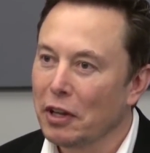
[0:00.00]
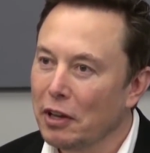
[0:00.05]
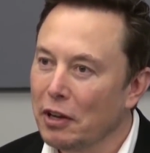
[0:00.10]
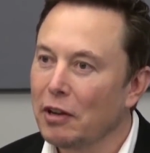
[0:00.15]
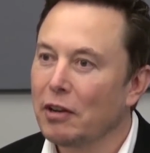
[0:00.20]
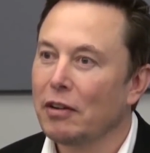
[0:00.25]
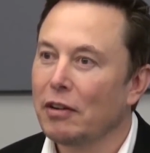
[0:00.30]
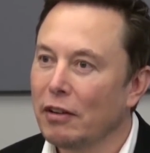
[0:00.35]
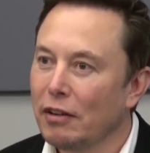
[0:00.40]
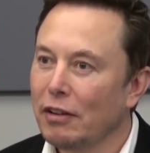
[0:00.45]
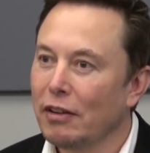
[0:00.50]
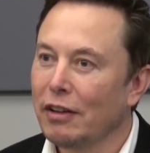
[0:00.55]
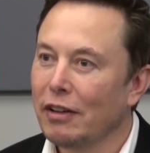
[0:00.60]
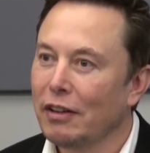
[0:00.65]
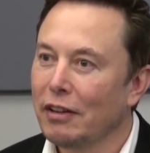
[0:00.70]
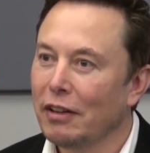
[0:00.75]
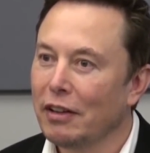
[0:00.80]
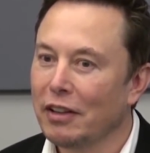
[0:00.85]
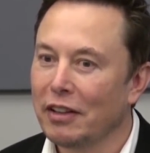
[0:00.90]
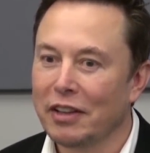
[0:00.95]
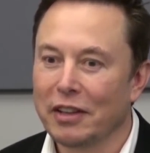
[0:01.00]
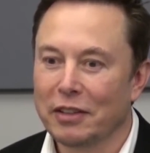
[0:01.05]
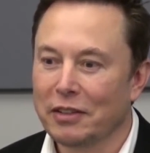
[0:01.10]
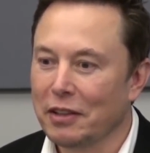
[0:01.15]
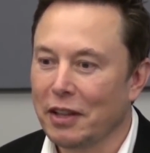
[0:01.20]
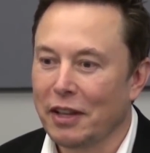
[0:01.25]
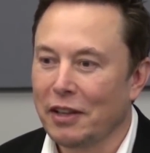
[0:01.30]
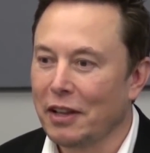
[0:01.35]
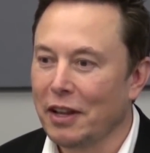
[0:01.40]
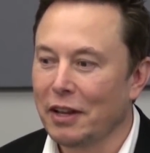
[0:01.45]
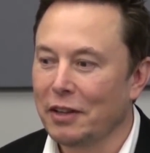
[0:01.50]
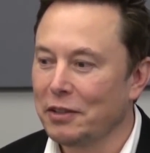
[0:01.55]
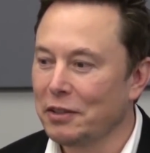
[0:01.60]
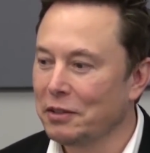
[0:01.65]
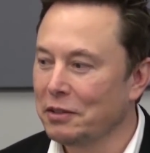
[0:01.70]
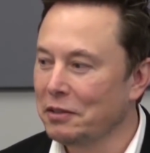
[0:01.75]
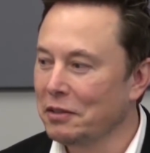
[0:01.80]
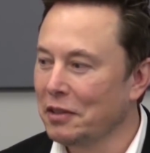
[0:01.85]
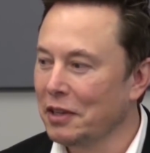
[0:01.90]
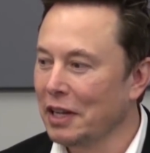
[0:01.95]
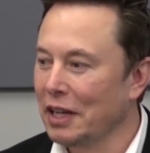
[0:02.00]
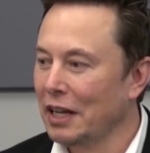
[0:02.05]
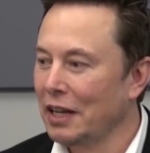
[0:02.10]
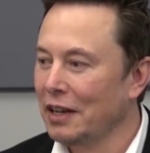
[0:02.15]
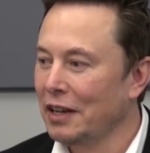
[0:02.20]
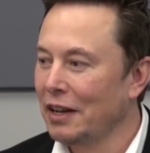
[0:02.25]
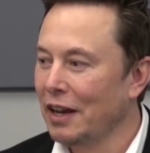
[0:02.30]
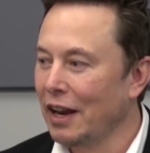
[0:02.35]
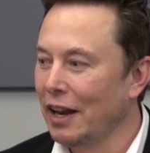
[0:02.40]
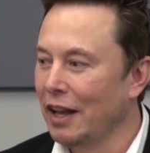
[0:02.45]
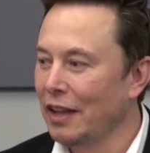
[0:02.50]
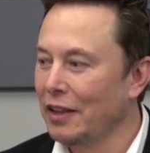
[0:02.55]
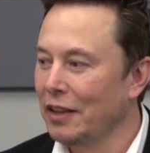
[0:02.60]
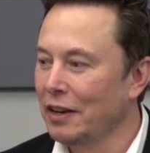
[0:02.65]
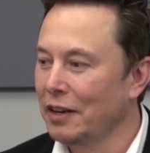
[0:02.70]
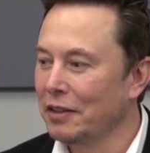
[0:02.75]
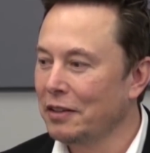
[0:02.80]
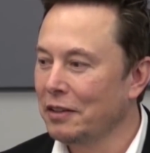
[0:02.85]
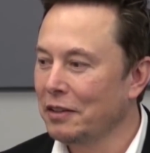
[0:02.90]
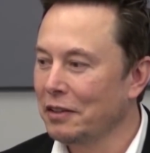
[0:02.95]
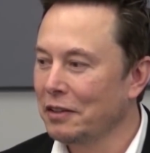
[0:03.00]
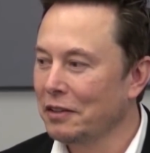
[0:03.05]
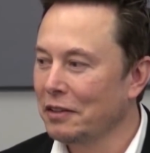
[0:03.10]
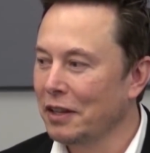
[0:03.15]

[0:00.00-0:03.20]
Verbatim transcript: You know, that's and, and just and, and then it,